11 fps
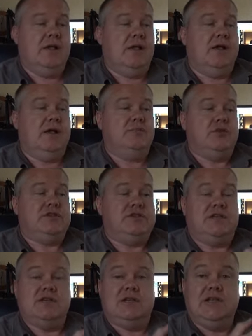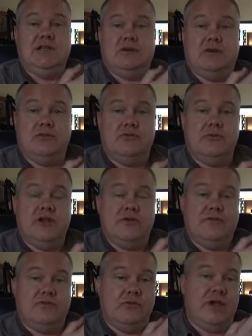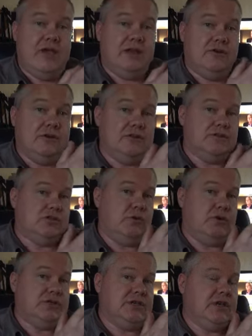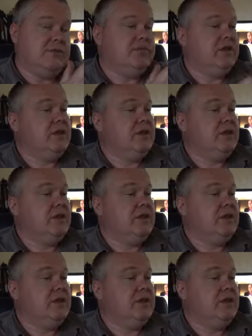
Particularly on the rear of the radio at this spot here.